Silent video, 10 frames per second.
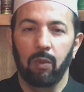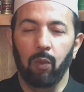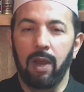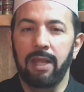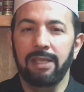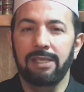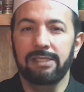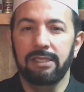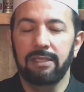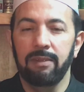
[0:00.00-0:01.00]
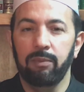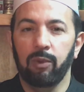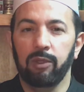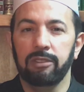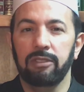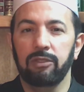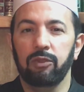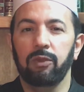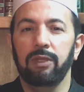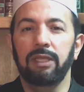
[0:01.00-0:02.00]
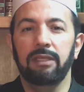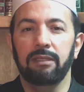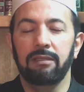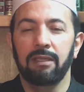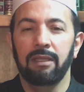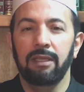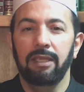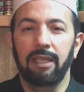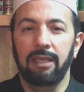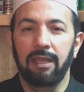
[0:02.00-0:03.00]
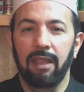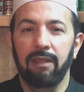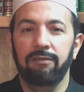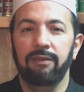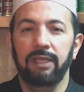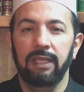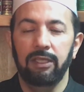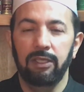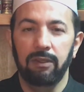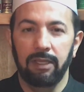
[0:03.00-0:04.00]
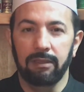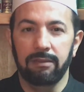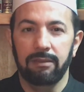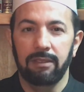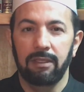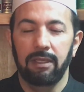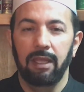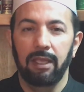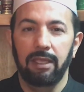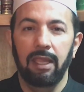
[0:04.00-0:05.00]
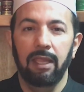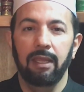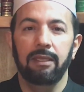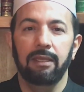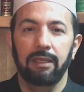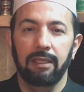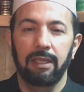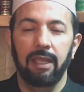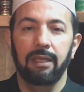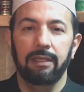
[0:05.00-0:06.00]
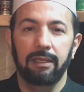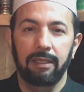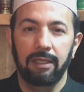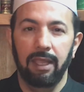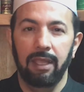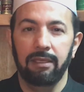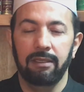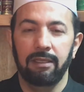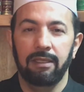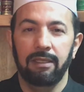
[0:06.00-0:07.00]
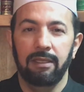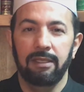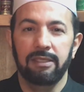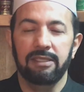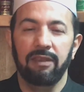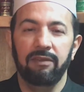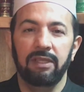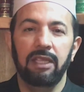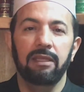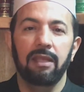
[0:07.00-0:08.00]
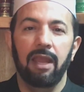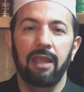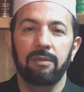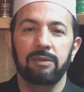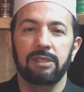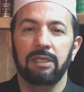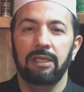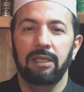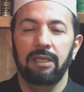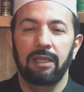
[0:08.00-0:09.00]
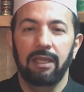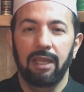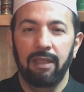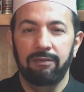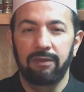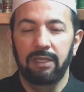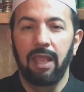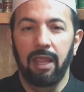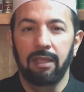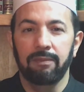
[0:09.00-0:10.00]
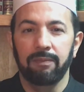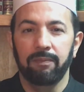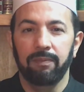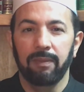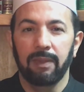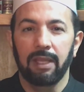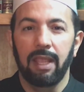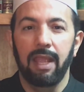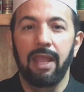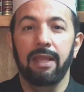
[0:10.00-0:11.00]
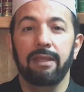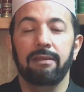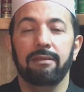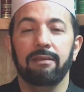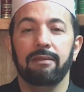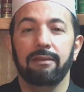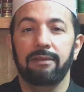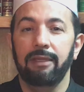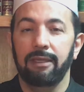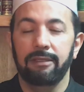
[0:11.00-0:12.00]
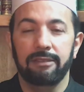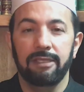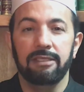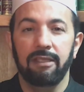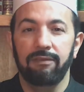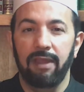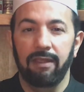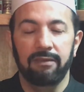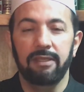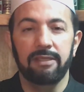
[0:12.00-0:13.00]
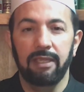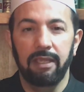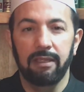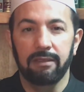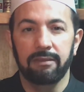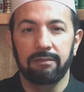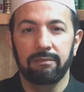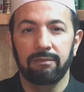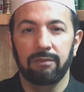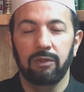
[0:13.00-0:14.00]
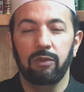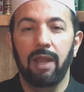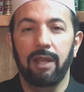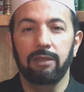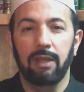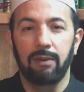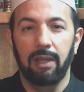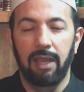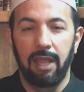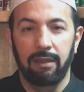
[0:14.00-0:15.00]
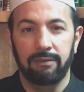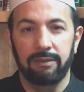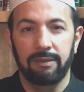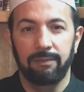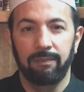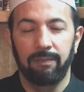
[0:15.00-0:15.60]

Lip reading: Why is it important to read it in every unit, again and again and again, 17 times every day and 365 days a year throughout our lives?